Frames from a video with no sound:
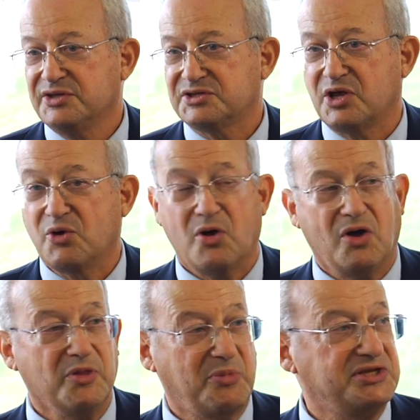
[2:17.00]
So
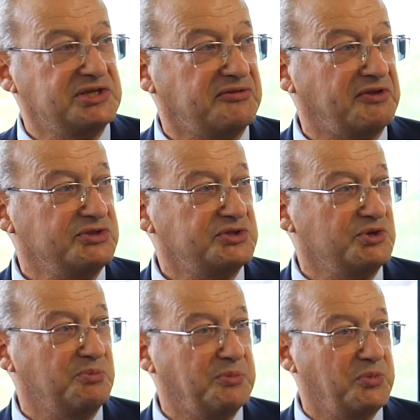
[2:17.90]
on the basis of those
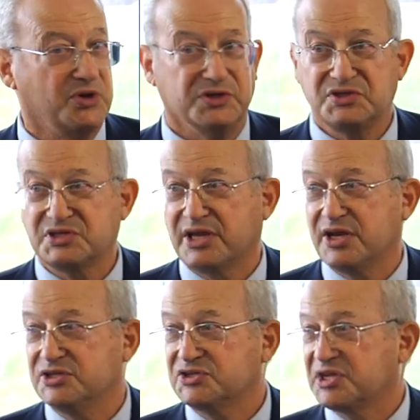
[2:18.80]
two points, can
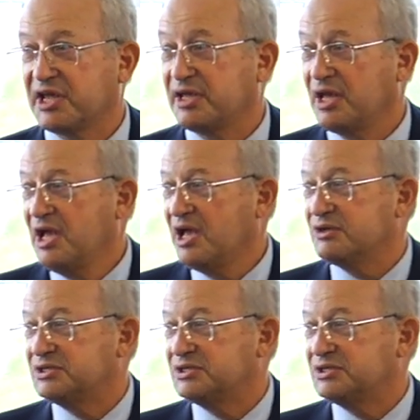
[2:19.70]
I just say how